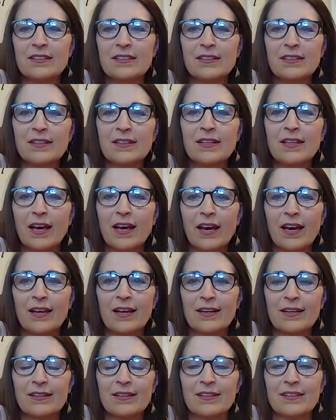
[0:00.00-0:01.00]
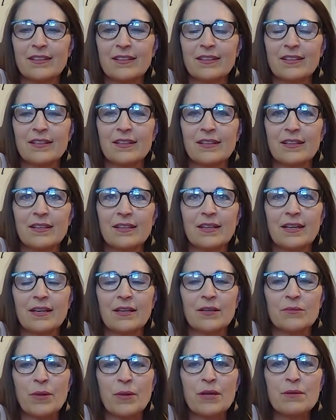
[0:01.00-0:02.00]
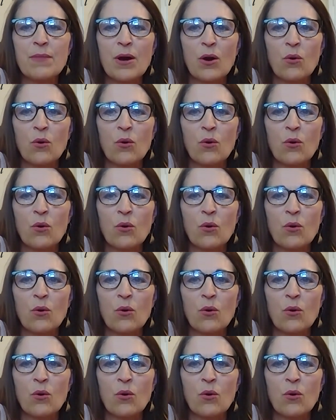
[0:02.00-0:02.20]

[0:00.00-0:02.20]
I did that and made